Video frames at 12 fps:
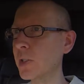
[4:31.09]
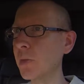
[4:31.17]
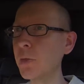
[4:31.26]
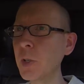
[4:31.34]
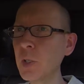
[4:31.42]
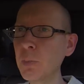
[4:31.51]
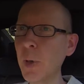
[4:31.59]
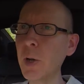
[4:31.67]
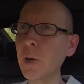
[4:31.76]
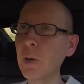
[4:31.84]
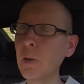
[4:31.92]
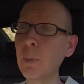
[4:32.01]
It feels
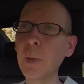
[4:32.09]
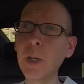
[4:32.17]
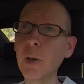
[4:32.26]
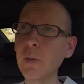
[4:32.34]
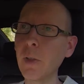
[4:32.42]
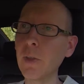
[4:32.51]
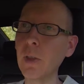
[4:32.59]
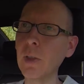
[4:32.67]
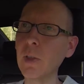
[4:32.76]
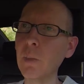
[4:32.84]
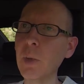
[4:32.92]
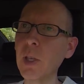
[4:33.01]
better or bigger than the
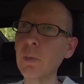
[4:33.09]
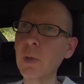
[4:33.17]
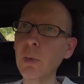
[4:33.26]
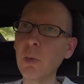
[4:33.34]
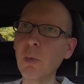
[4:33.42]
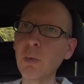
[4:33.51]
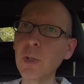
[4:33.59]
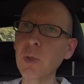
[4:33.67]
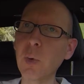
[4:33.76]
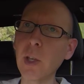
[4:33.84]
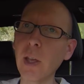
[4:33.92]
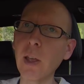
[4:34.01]
BMW
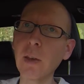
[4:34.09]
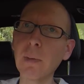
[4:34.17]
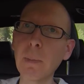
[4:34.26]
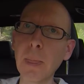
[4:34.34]
328,